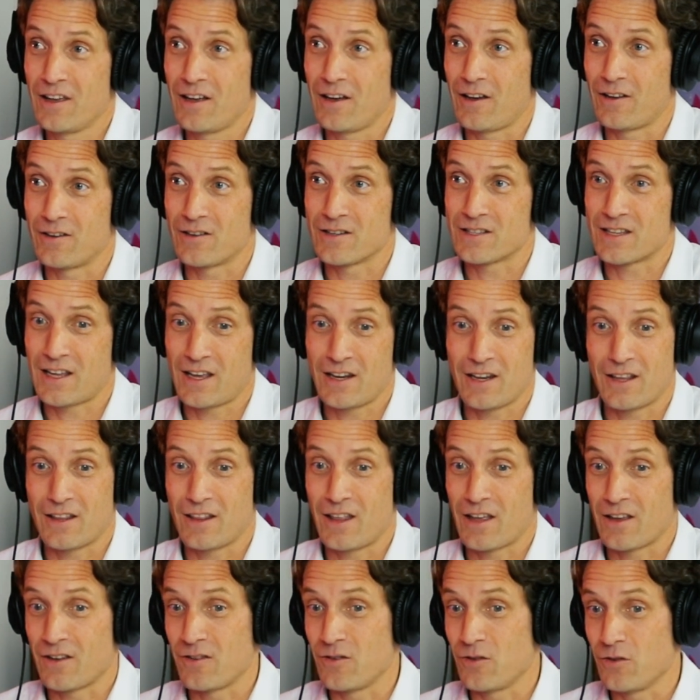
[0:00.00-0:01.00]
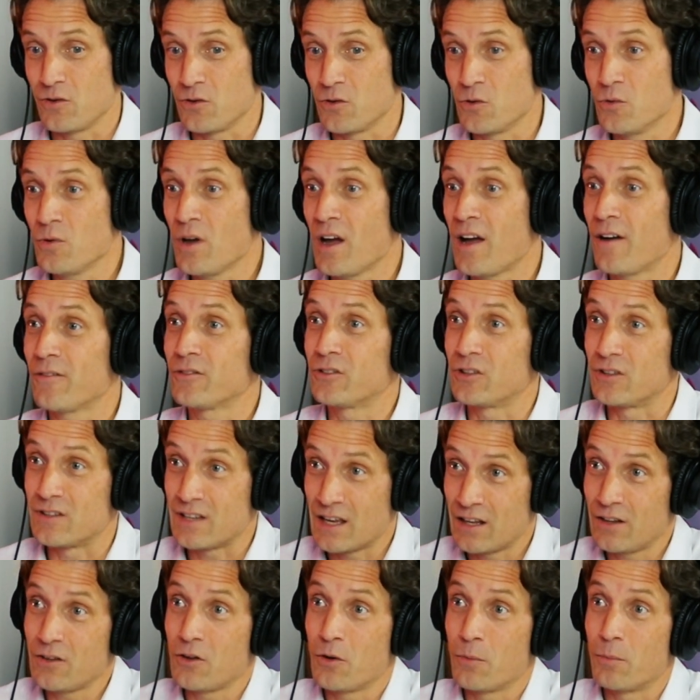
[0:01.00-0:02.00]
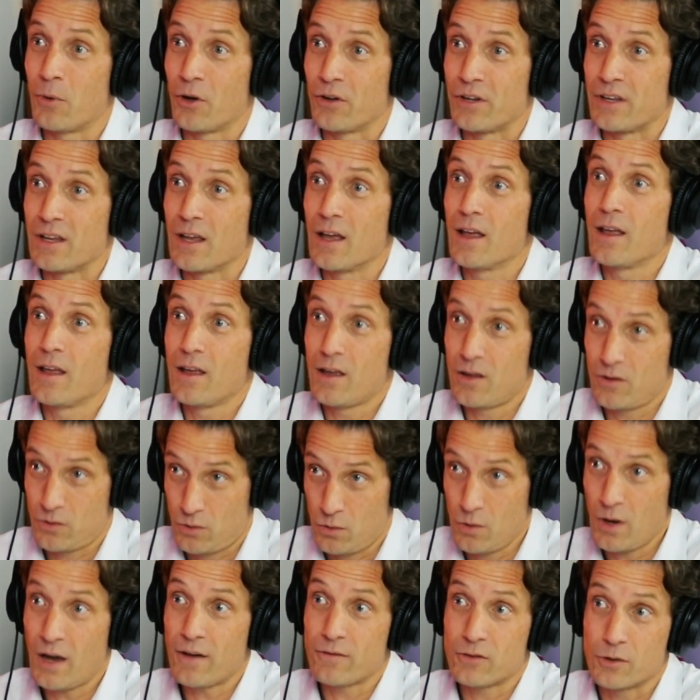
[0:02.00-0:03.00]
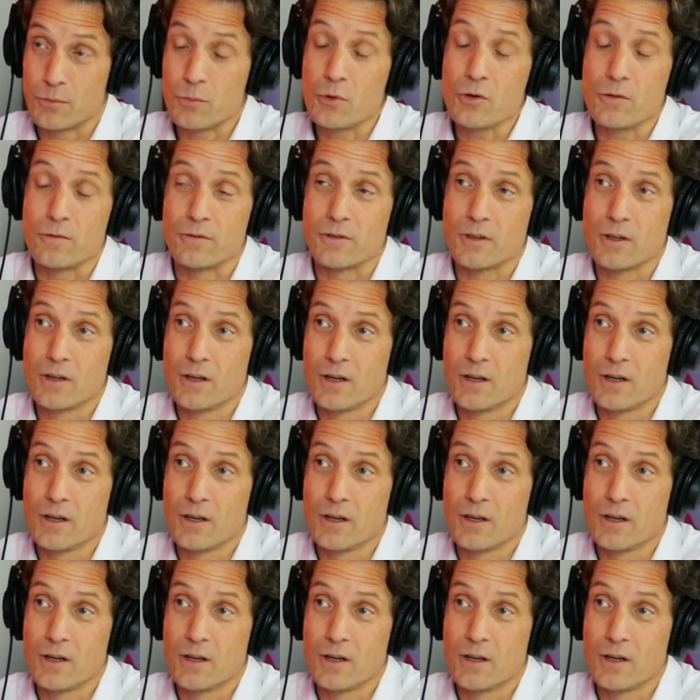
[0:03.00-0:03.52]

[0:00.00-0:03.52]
understanding that you have to tell your body, you have to move.